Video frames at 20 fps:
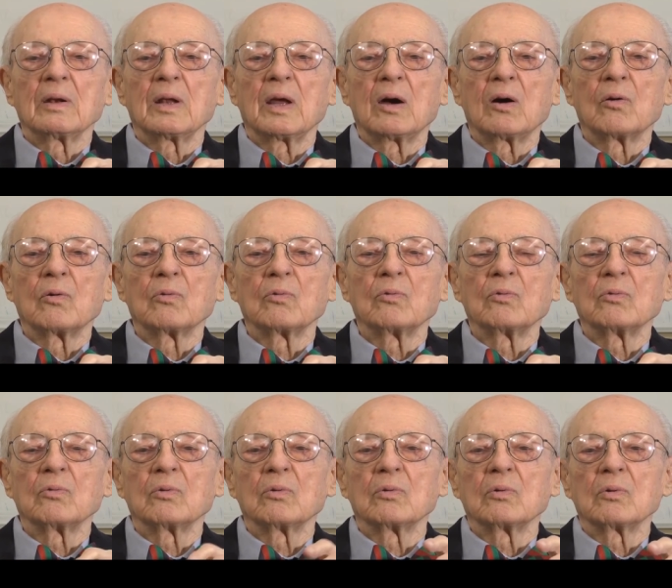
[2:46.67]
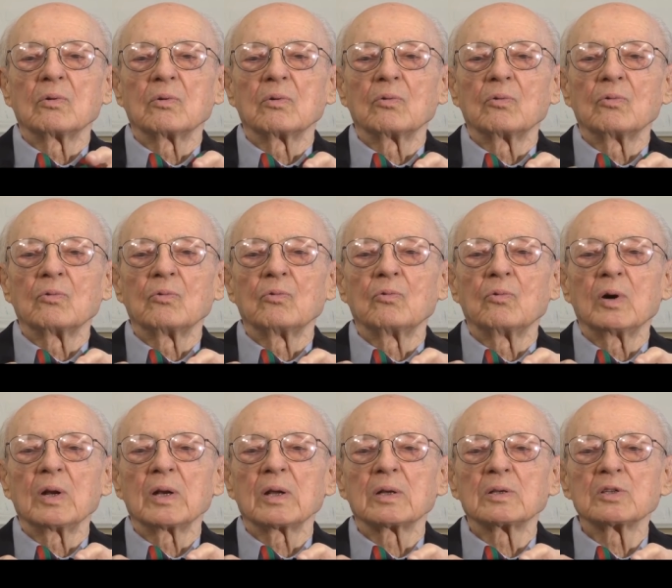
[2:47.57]
Now,
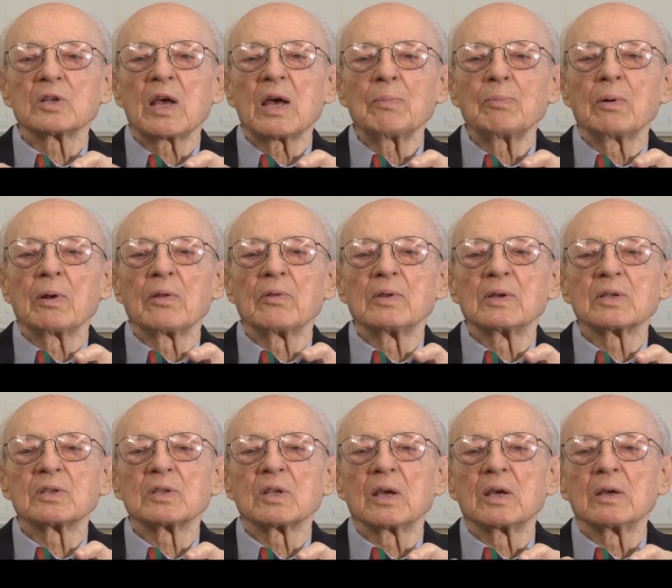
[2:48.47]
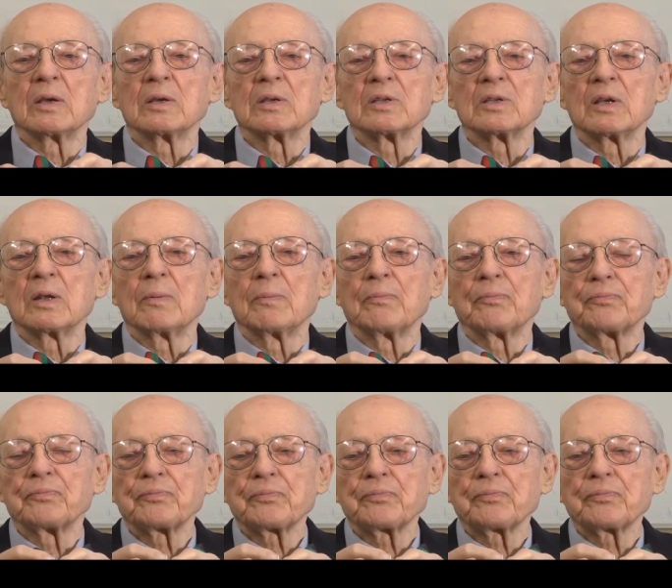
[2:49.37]
one example of this thing is that